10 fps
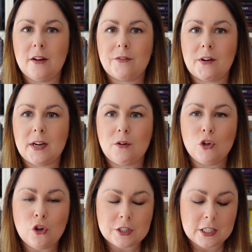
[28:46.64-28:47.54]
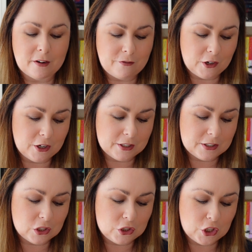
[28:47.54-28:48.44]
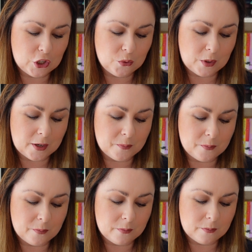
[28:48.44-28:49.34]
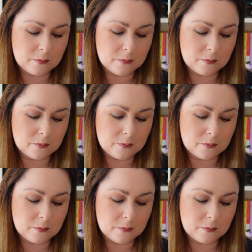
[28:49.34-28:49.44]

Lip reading: very reluctant at first to